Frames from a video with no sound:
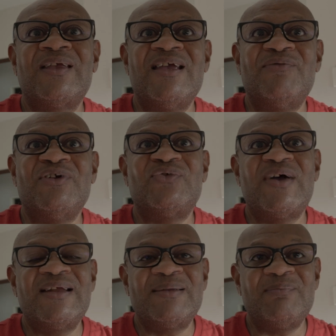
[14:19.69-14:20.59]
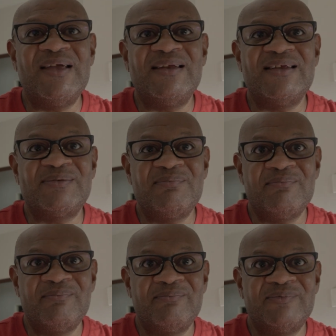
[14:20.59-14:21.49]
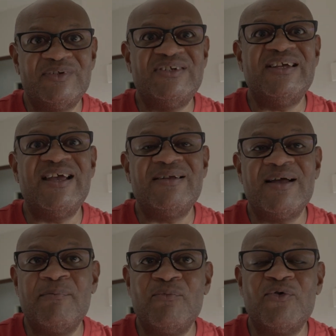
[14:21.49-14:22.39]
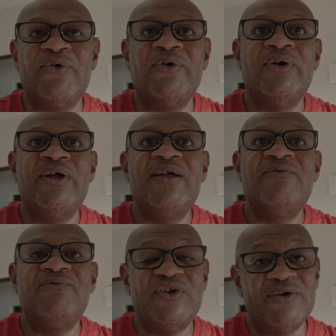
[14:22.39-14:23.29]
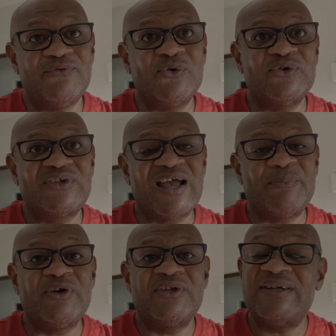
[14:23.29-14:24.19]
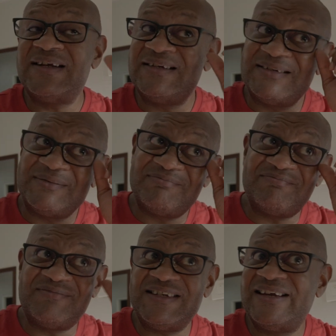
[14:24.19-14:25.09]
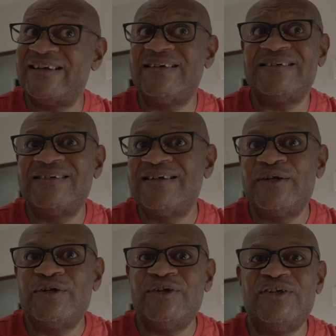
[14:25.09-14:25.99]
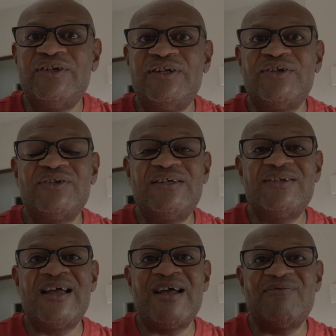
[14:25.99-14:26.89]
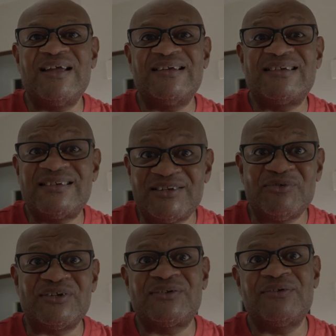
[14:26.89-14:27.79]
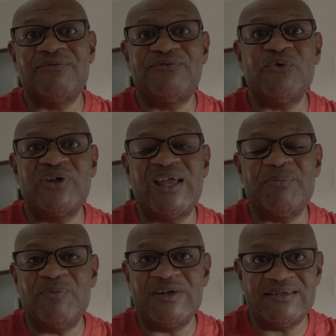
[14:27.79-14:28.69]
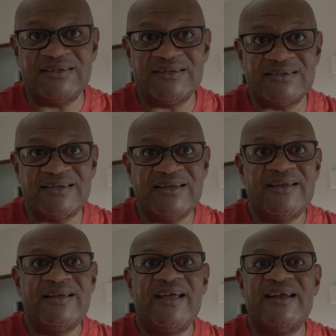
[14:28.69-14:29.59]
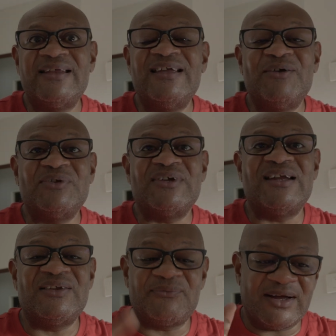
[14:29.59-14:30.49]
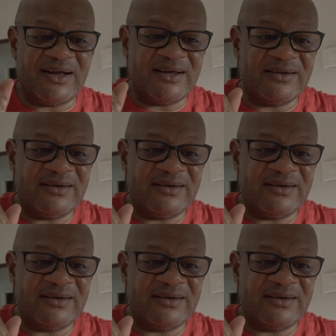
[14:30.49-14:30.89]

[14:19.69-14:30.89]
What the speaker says: if you're trying to make this Z8 a more video focused camera, then yeah, it doesn't need to have like serious photo capabilities. And I think it would satisfy